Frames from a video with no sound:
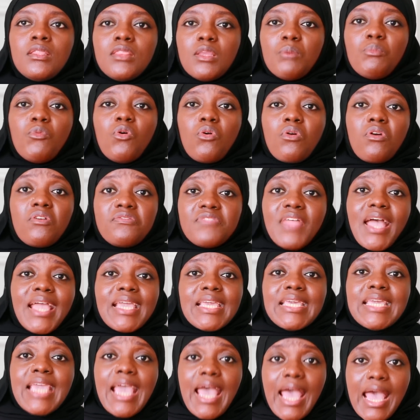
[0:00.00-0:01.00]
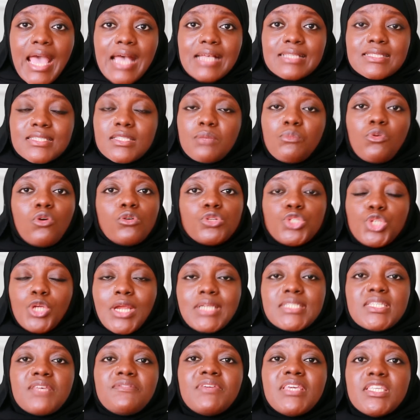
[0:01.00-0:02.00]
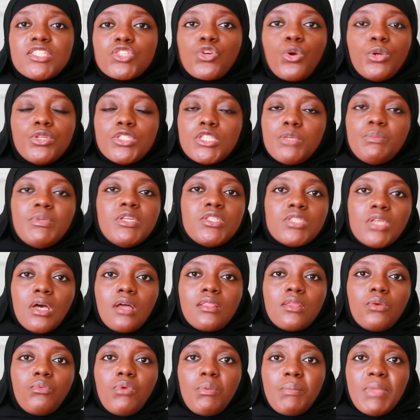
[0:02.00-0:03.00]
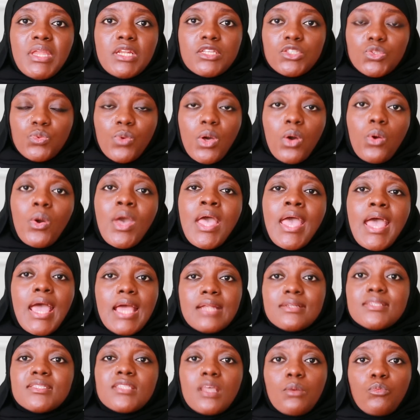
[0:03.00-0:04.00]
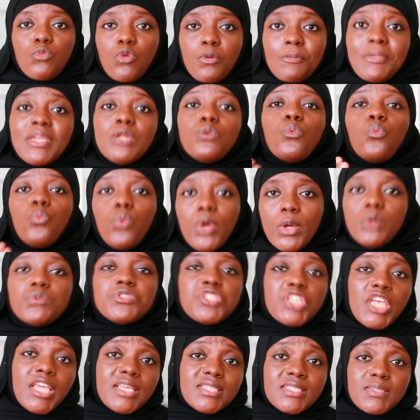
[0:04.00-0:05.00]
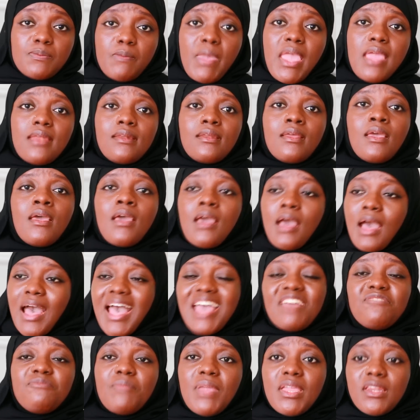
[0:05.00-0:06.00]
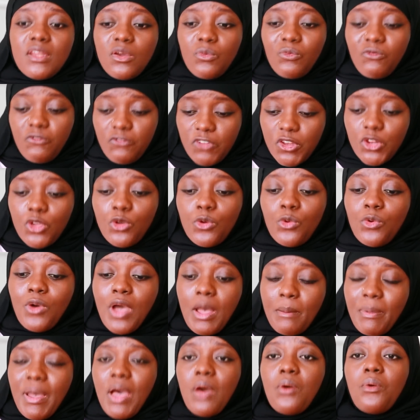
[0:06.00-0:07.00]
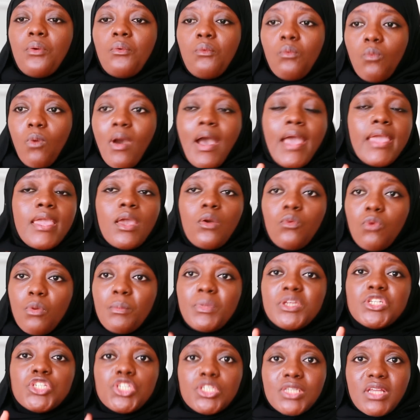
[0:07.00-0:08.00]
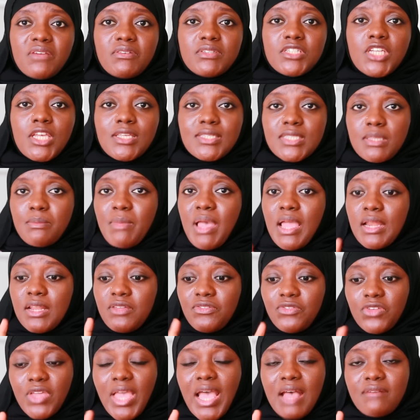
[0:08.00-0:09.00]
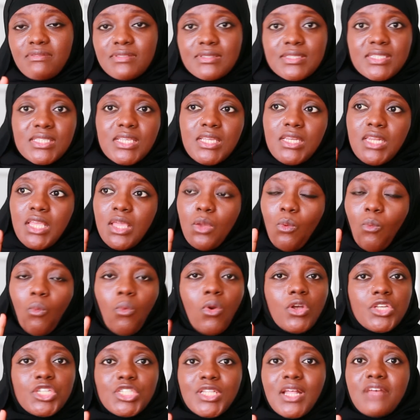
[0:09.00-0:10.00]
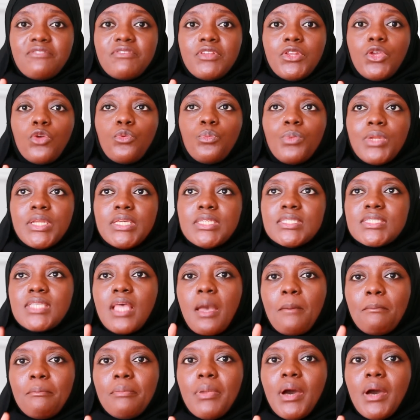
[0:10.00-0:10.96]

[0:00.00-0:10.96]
The more of that he has, the more attractive he's going to be to other women as well. And some women will chase men. I've made a video about why a woman should never chase a man. If you haven't seen it, watch that video, please.